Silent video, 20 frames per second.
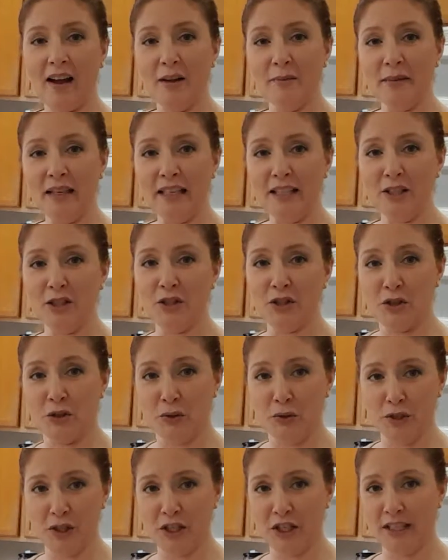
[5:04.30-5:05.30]
I made
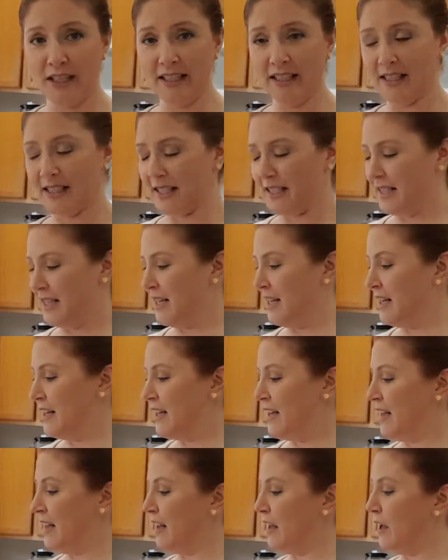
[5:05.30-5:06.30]
2 sheets
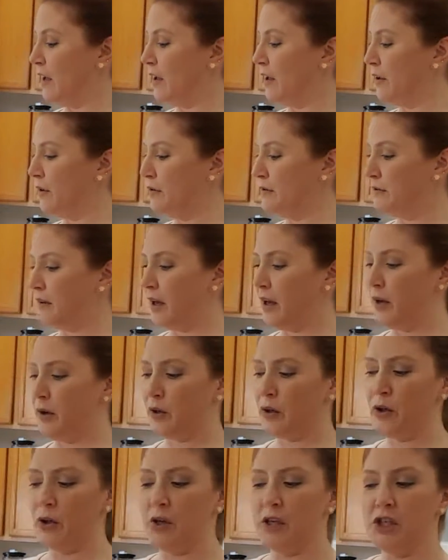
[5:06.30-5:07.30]
of
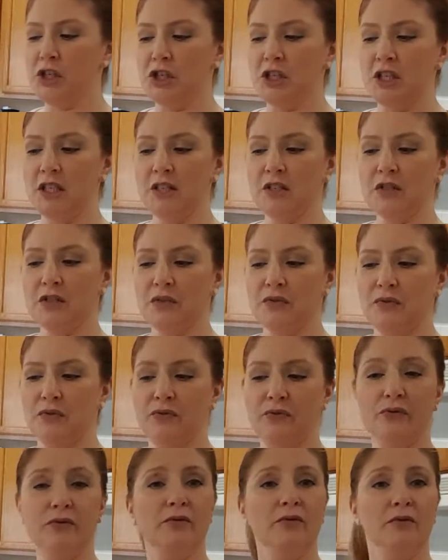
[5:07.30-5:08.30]
cookie sheets
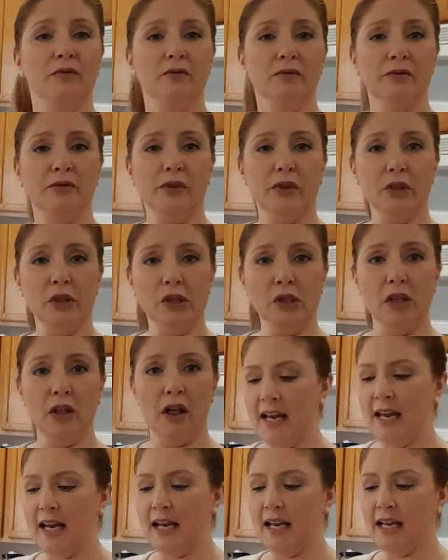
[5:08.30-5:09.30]

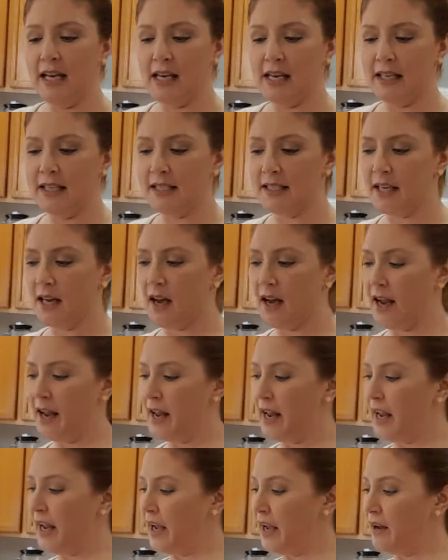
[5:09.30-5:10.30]
full, and I
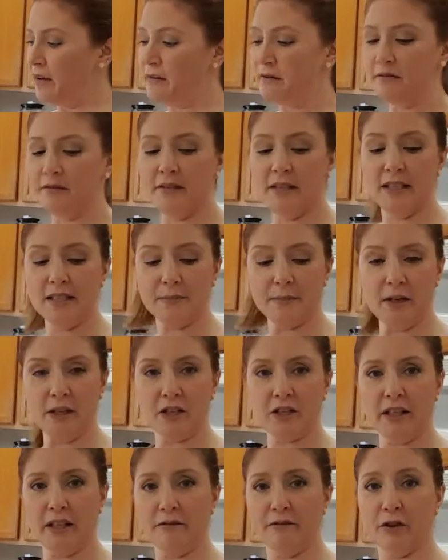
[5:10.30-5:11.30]
have this
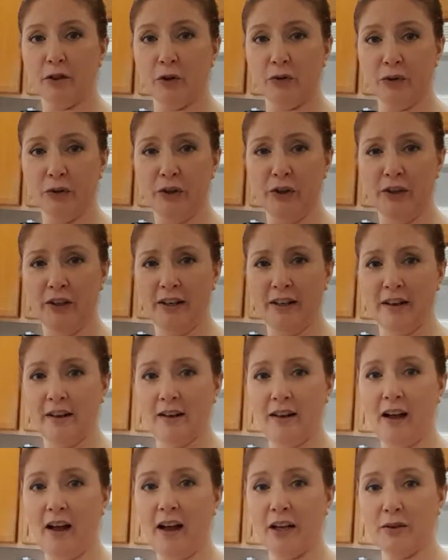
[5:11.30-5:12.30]
much left over.
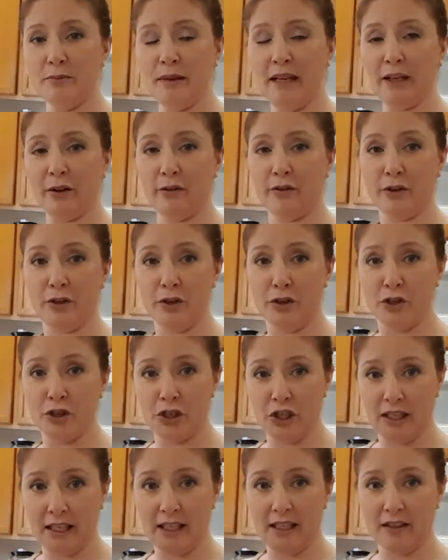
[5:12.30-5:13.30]
I can make a third
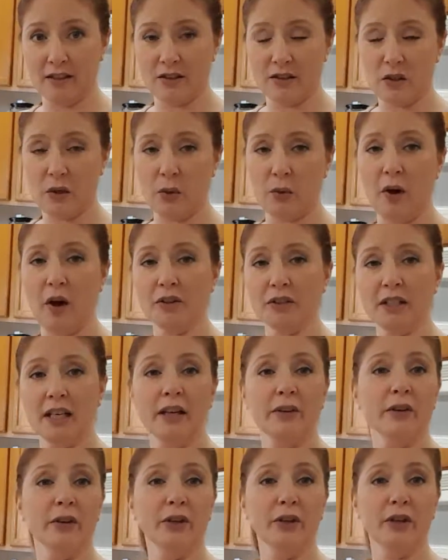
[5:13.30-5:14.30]
sheet. So
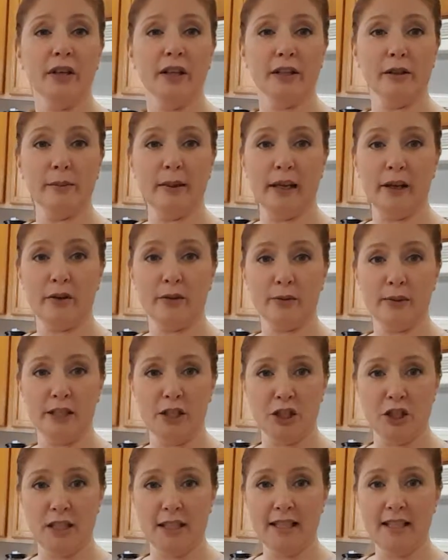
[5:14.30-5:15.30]
altogether it'll make 3
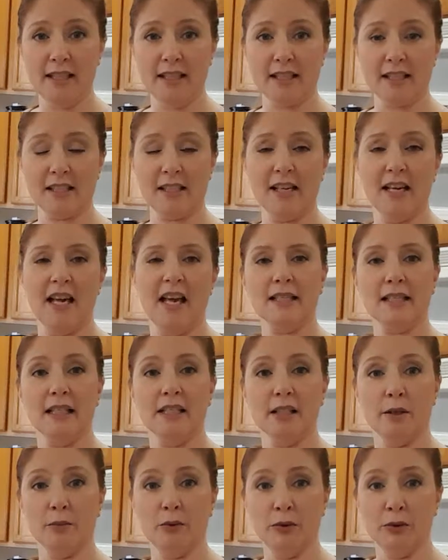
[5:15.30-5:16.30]
sheets because I
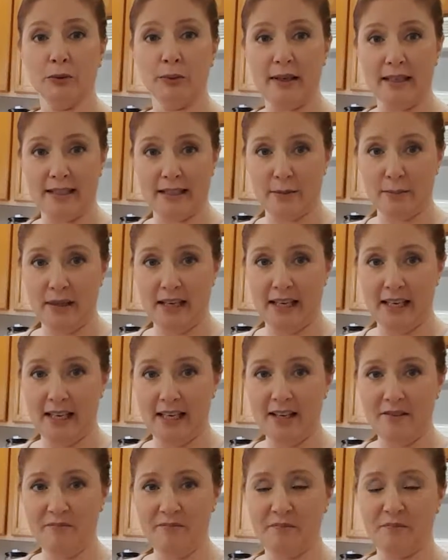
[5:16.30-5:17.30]
doubled the
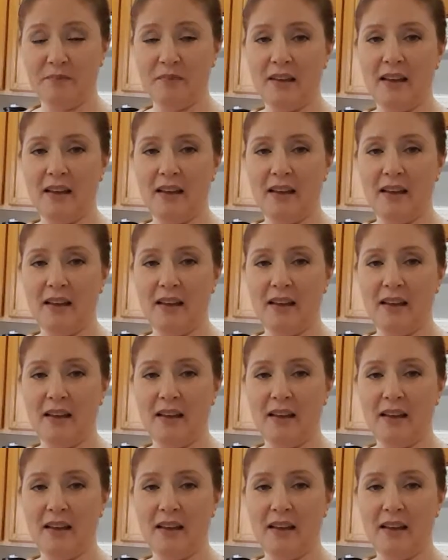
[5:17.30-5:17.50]
recipe.